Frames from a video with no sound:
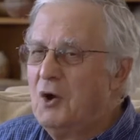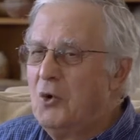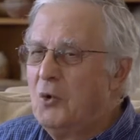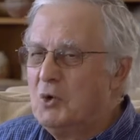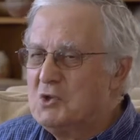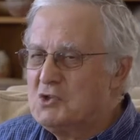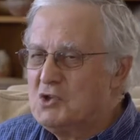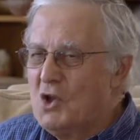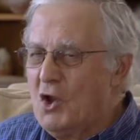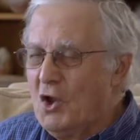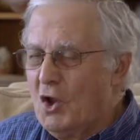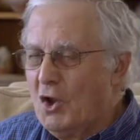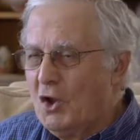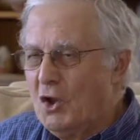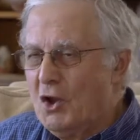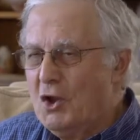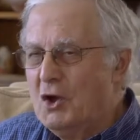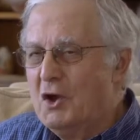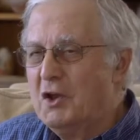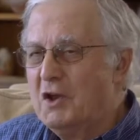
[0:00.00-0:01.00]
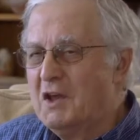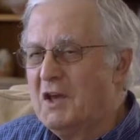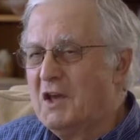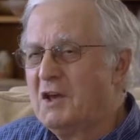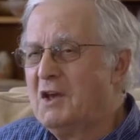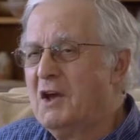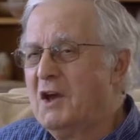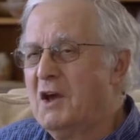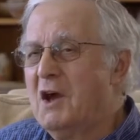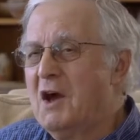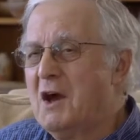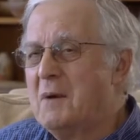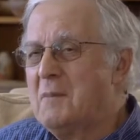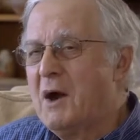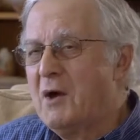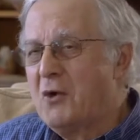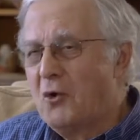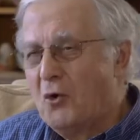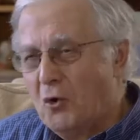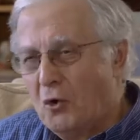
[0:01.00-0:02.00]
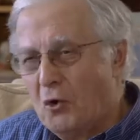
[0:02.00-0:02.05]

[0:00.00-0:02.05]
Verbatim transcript: was learning about